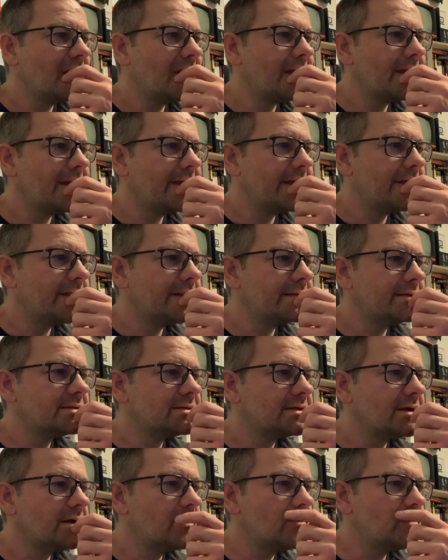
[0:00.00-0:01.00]
and
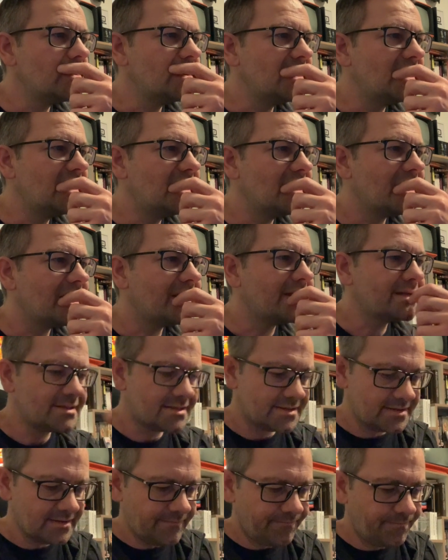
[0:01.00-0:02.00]
we
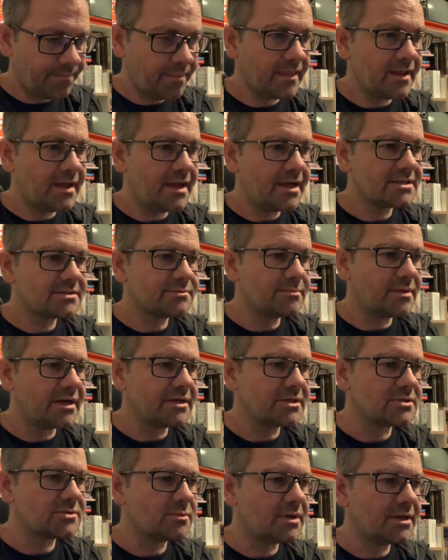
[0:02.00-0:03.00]
get x
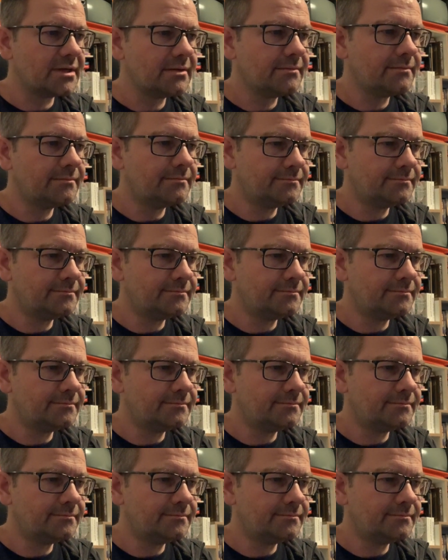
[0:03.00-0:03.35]
minus 1,